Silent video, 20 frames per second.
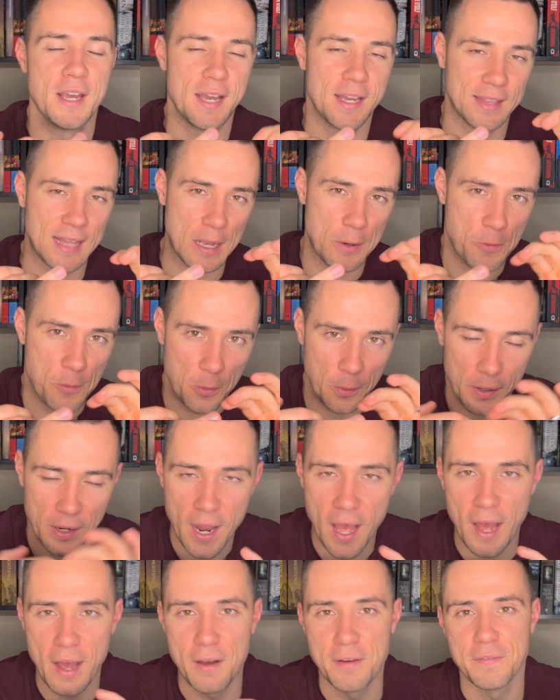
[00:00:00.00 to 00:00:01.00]
they will
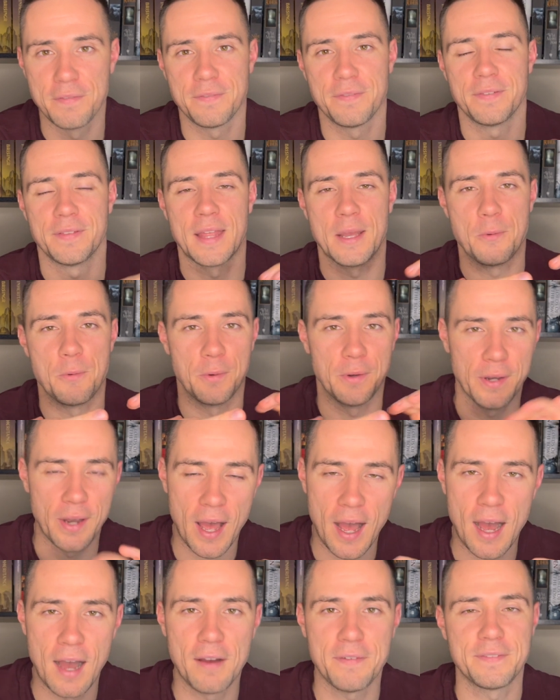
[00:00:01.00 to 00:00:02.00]
love, they will
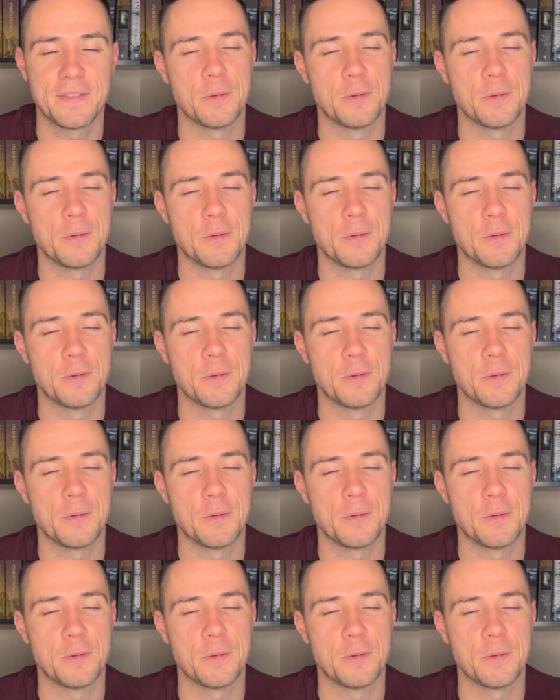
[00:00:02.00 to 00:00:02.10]
laugh,